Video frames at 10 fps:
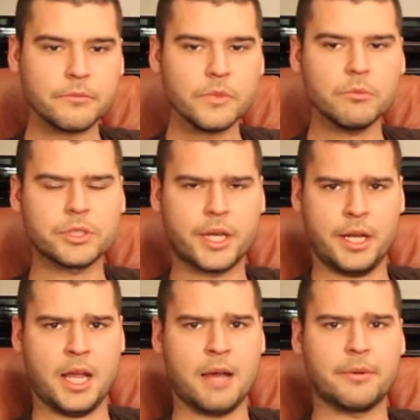which
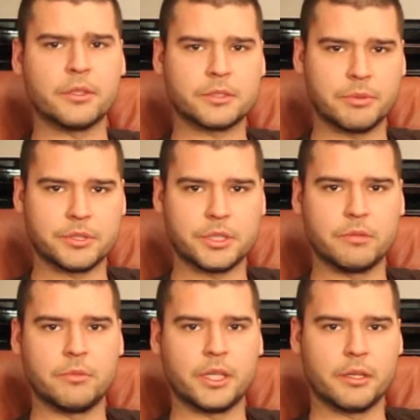can happen, especially
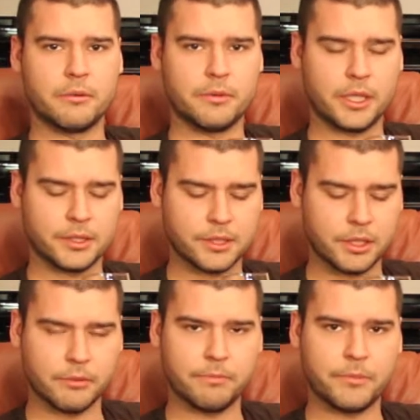like because
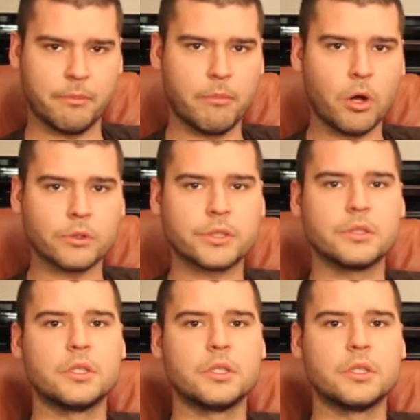of the malt